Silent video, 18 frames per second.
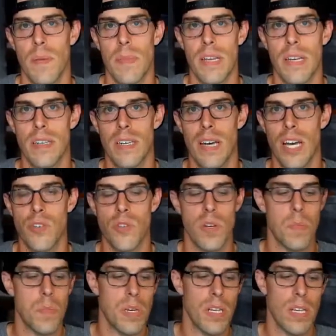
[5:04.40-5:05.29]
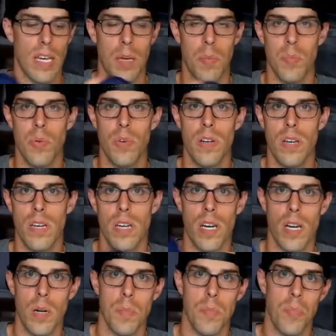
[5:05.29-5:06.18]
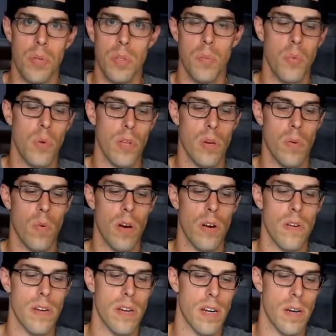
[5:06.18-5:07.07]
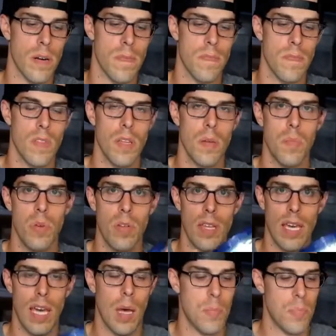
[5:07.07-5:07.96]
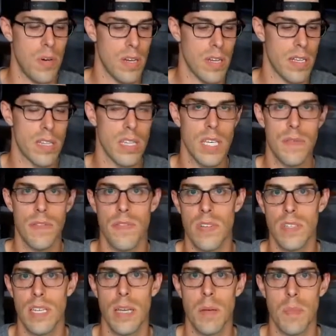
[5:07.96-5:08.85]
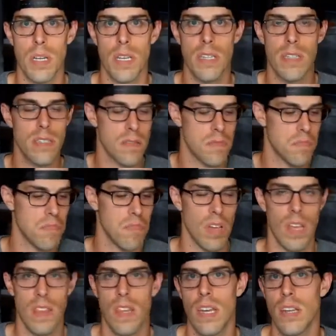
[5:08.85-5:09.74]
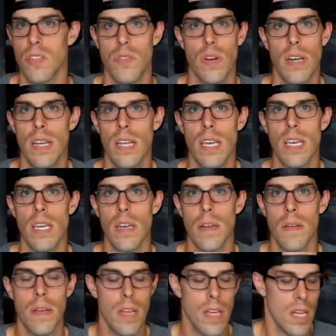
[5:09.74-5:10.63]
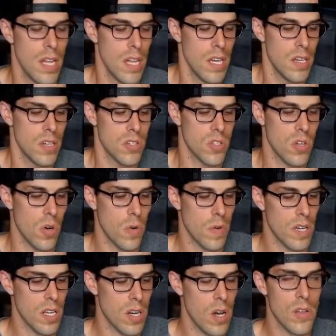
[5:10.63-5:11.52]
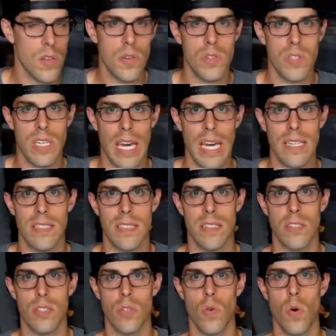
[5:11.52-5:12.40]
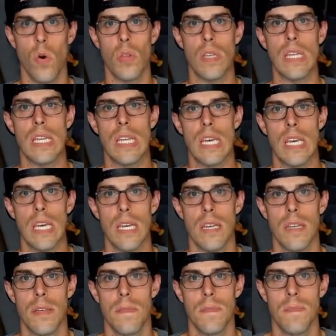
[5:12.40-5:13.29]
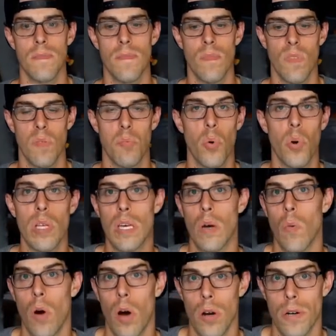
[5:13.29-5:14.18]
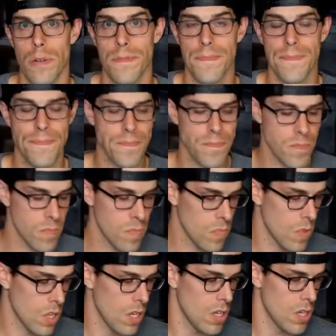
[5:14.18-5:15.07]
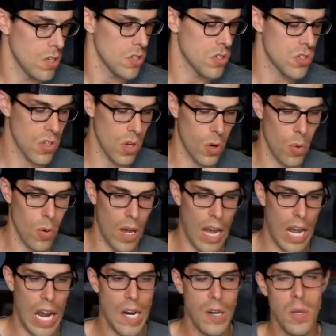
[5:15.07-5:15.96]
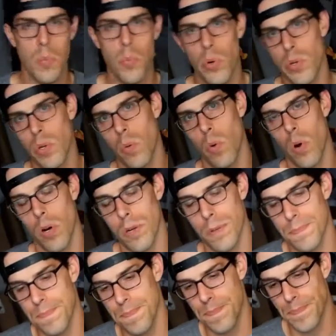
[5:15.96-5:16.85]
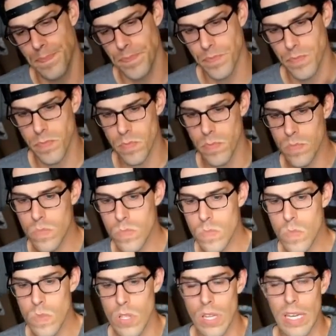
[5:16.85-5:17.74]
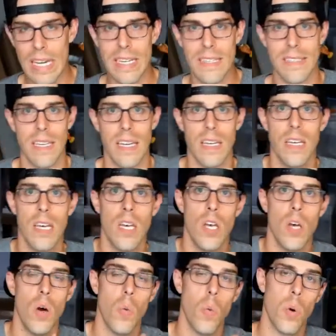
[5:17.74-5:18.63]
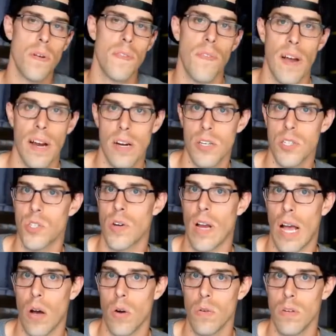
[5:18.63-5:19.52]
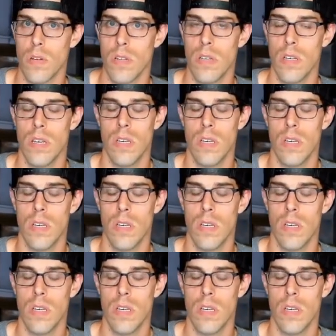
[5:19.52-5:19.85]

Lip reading: I made a dehydrated meal, I could put it in here, put the boiling water in here, put the cap on, leave it for 10 minutes, and then it's ready to eat. So in all those cases, you only need boiling water. So how do you boil your water? Like I said, wood fires are out.